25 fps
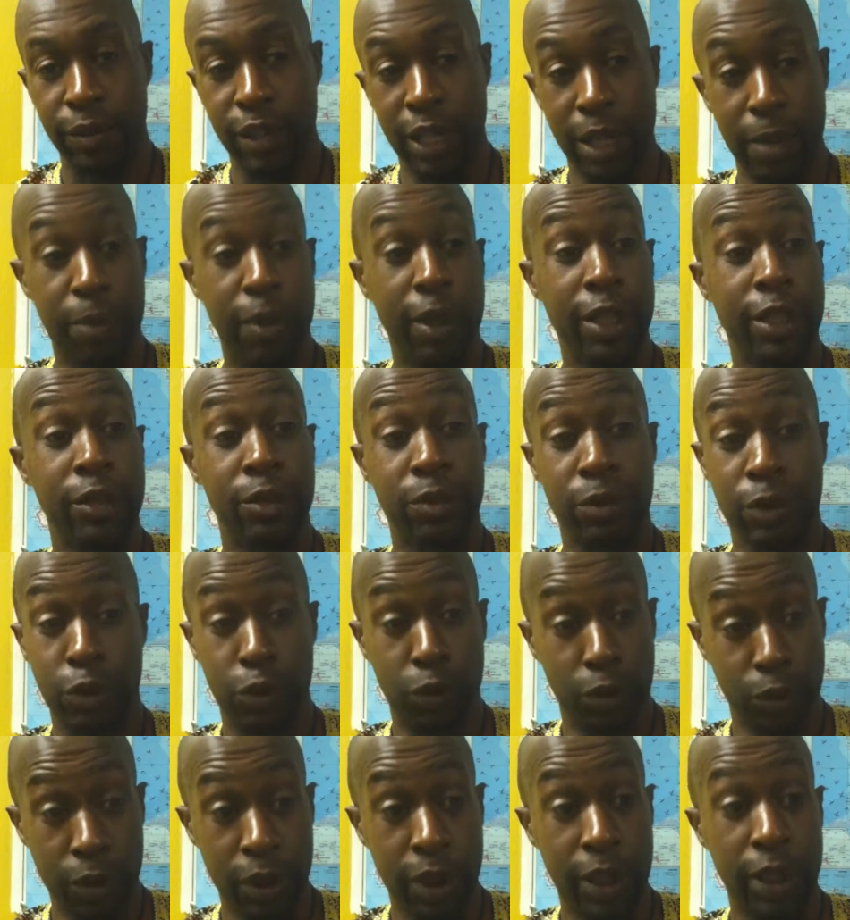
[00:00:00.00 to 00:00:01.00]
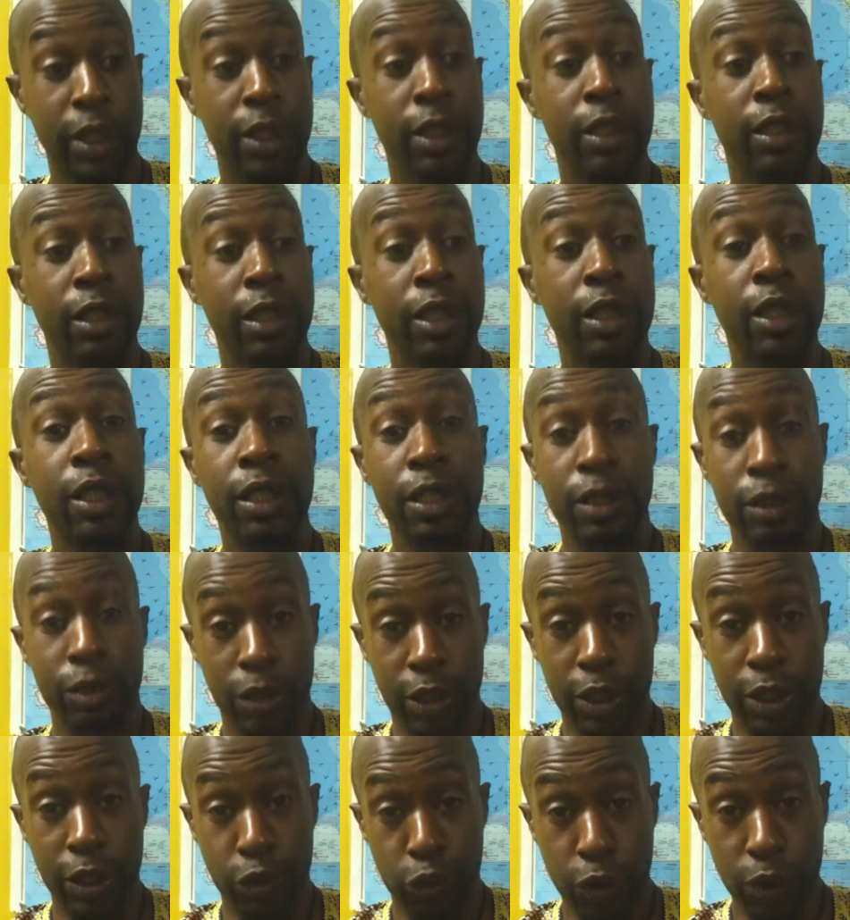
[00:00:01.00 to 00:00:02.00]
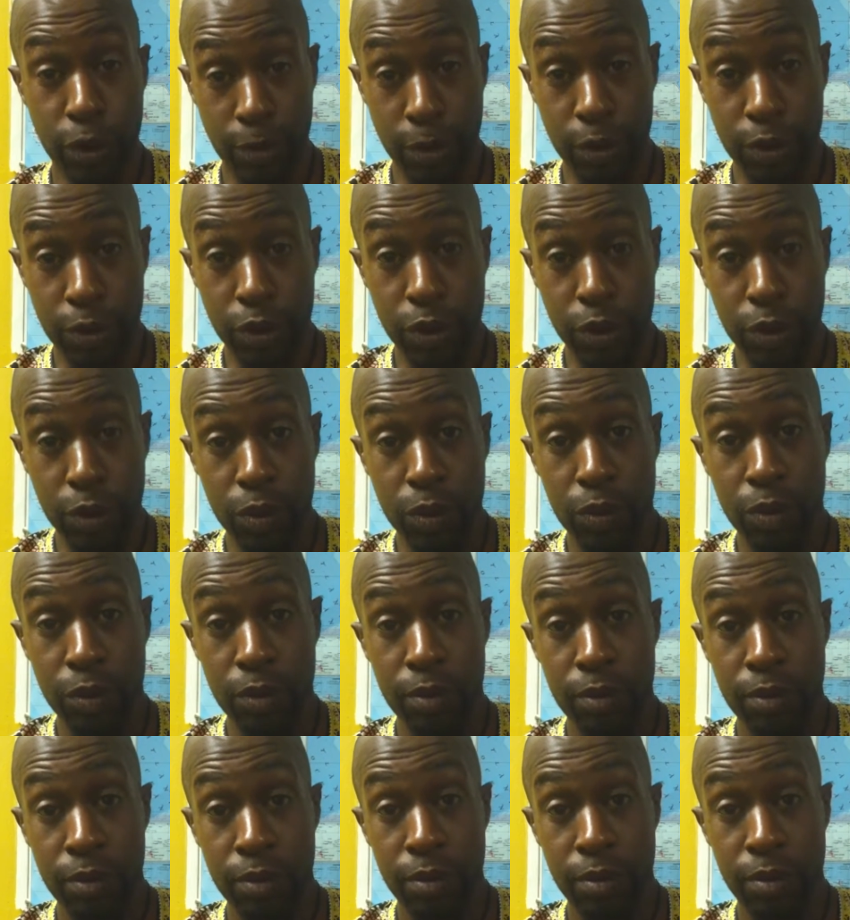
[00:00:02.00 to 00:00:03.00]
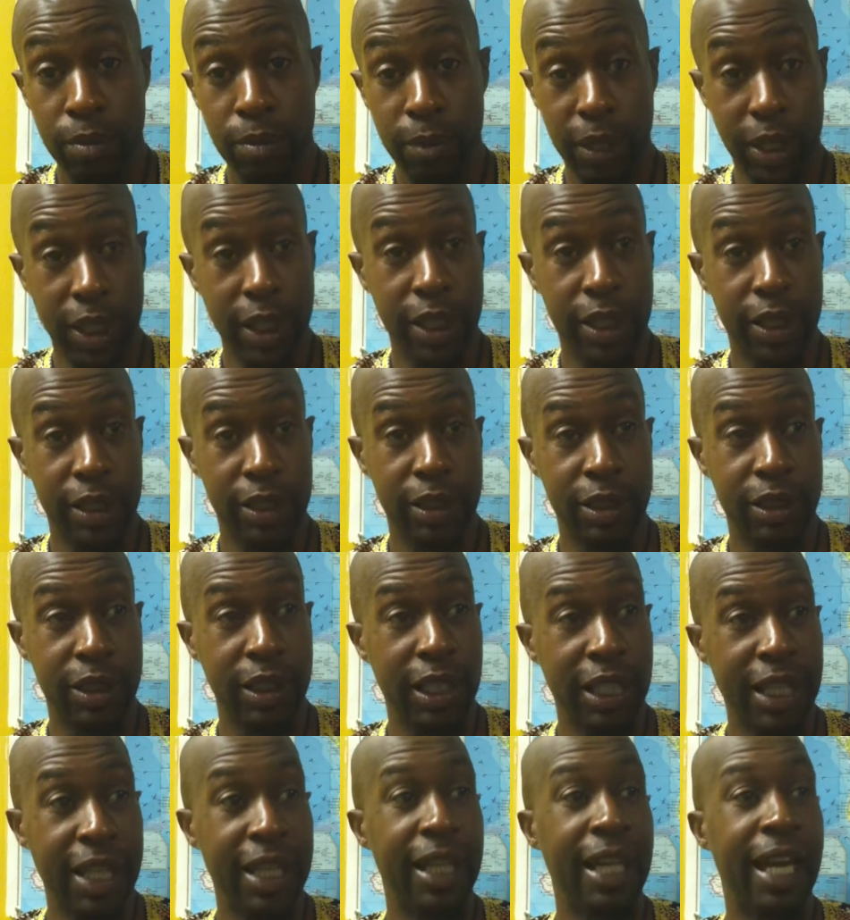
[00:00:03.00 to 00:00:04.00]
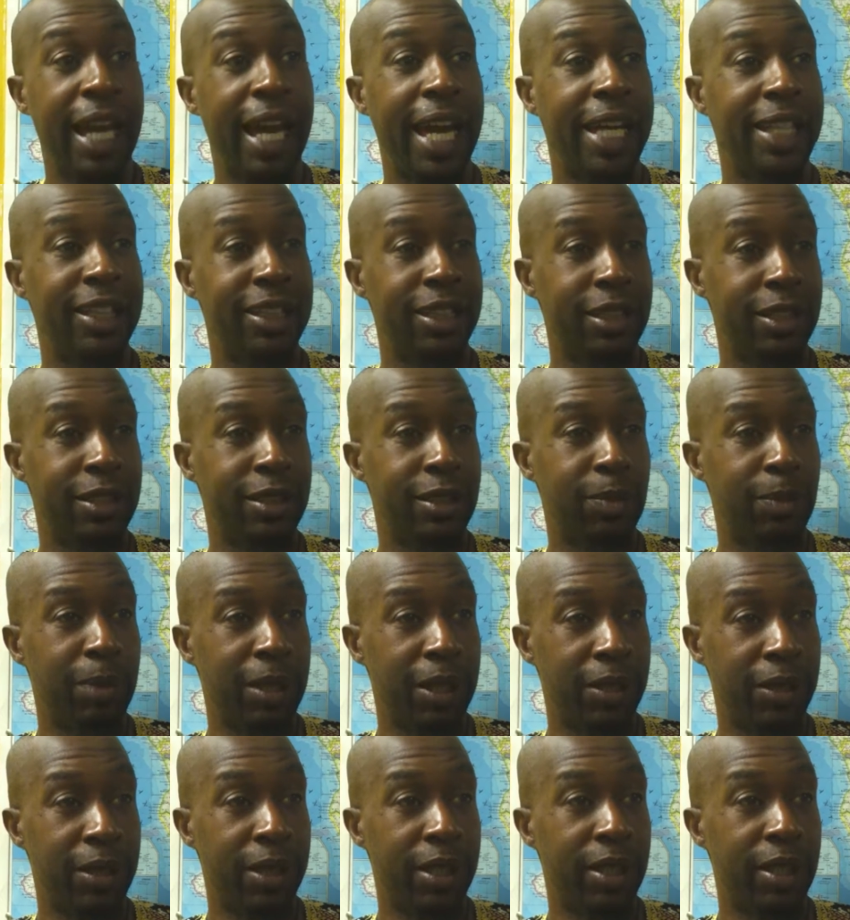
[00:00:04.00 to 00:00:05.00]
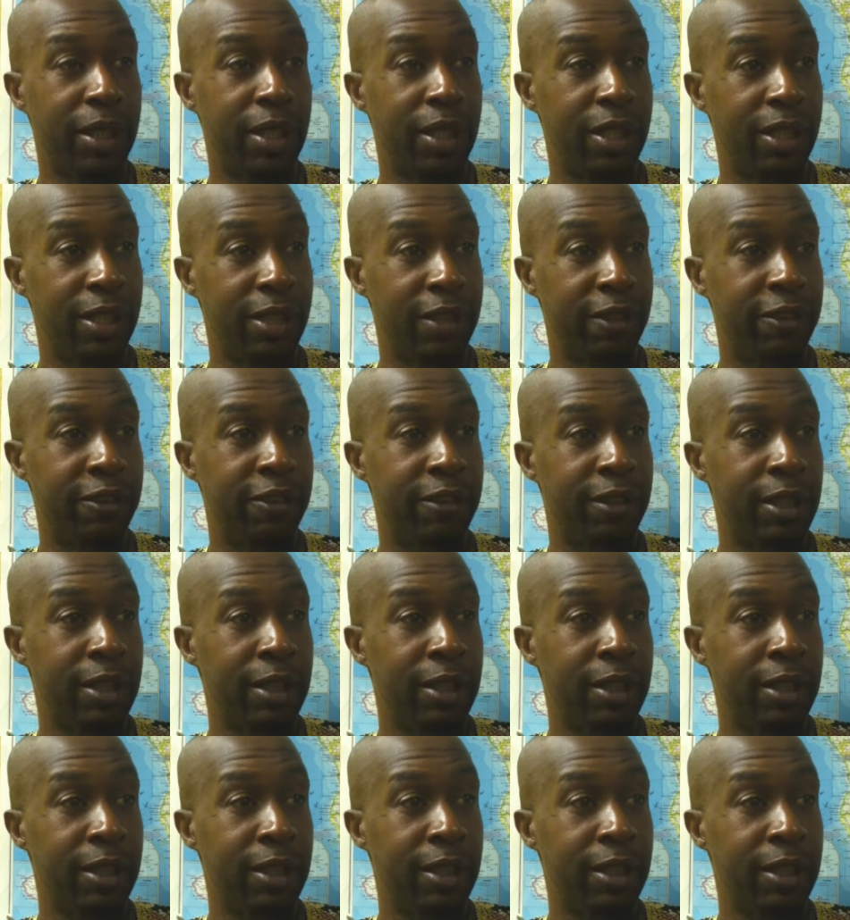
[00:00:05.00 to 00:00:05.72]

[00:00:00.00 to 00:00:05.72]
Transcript: that brothers would truly contribute to, because it has the spirit of